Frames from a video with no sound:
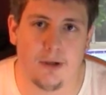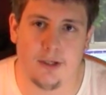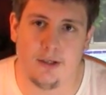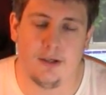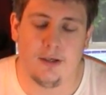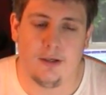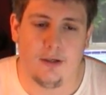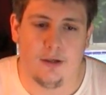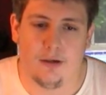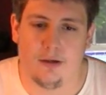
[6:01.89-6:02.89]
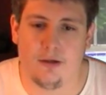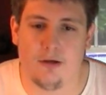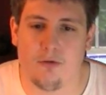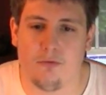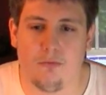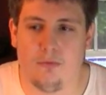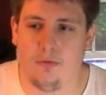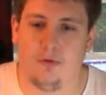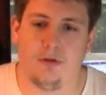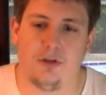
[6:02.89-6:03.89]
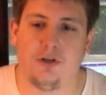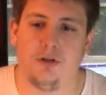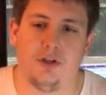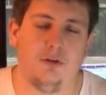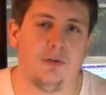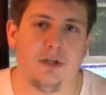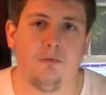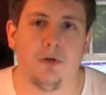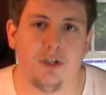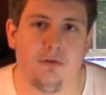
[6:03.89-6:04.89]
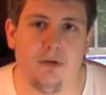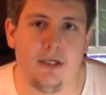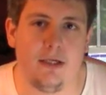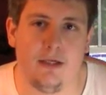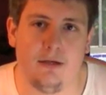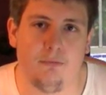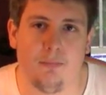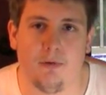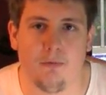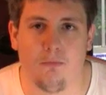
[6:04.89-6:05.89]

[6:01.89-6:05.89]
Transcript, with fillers: But you know, choosing what you need